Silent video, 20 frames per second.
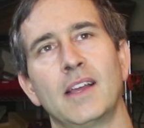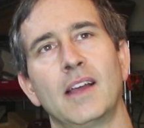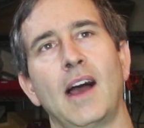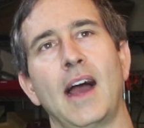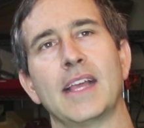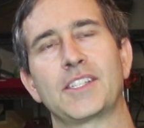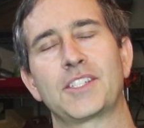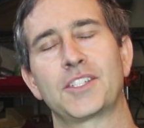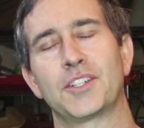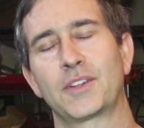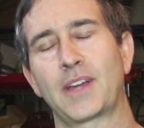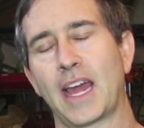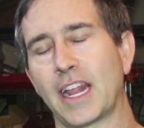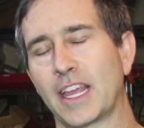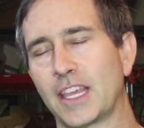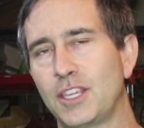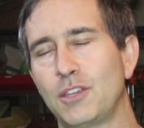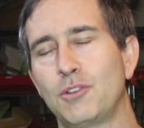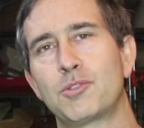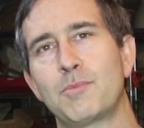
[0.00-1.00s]
I still got a
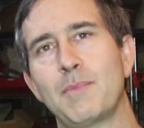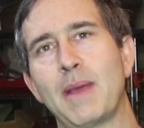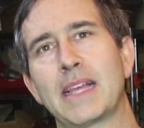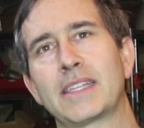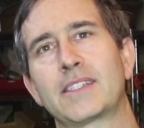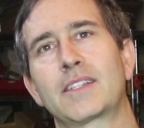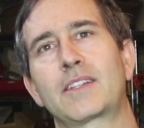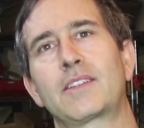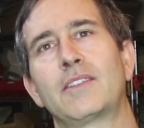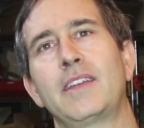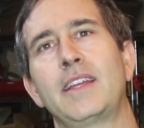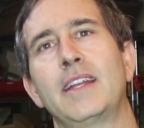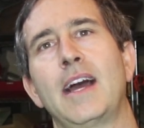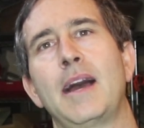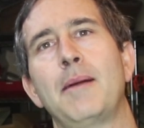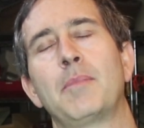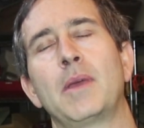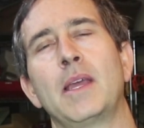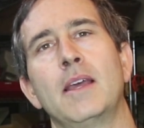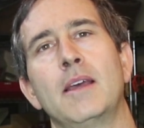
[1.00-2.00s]
huge mess to clean
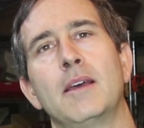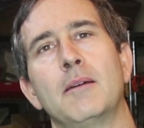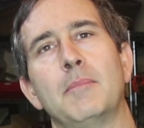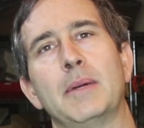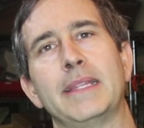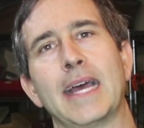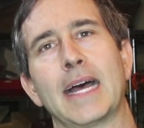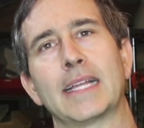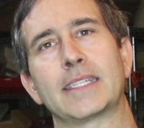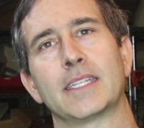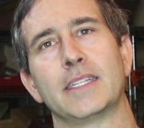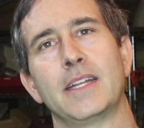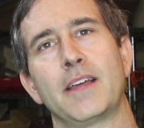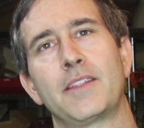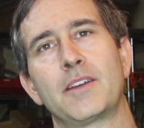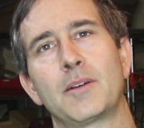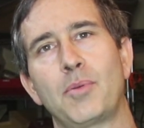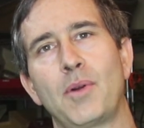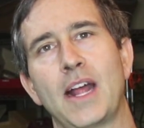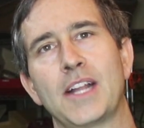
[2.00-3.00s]
up, but that's
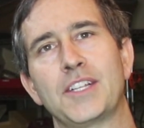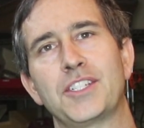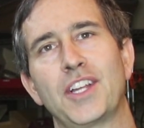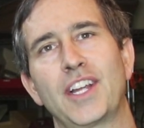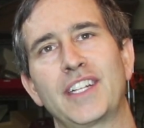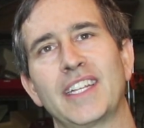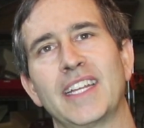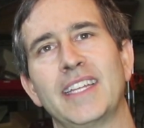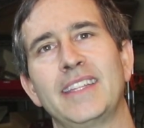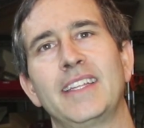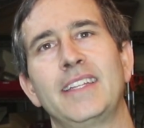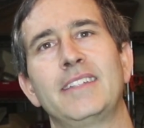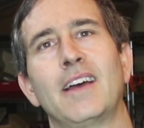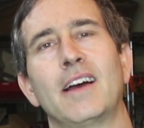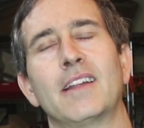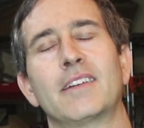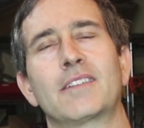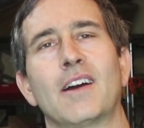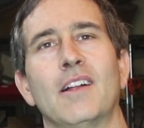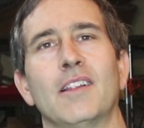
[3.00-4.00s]
another project in the
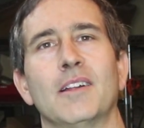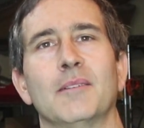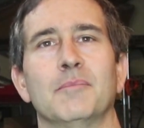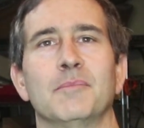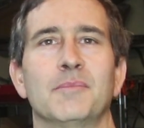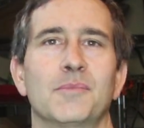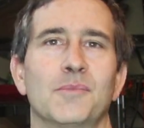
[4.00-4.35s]
done column.